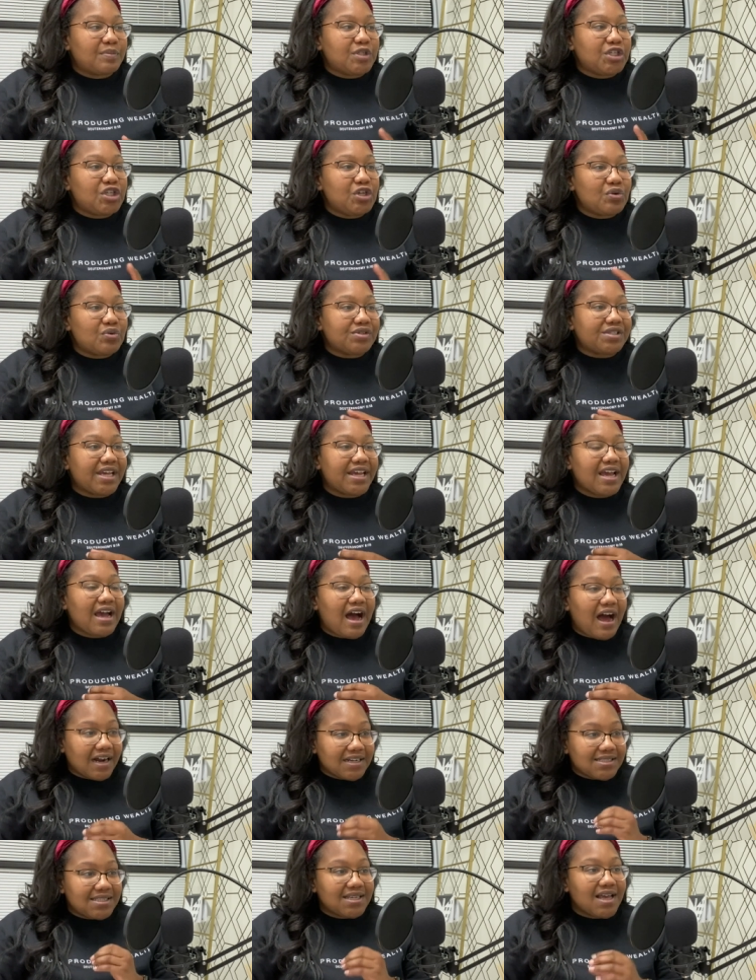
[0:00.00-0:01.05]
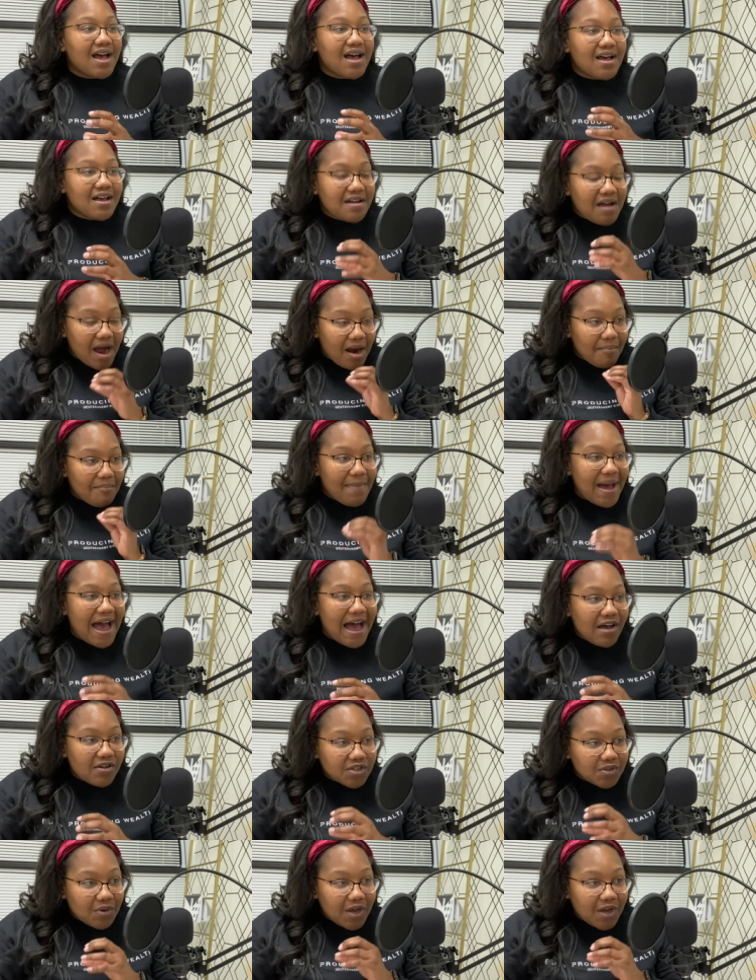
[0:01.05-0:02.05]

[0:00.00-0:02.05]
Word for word: using our tongue, our mouths,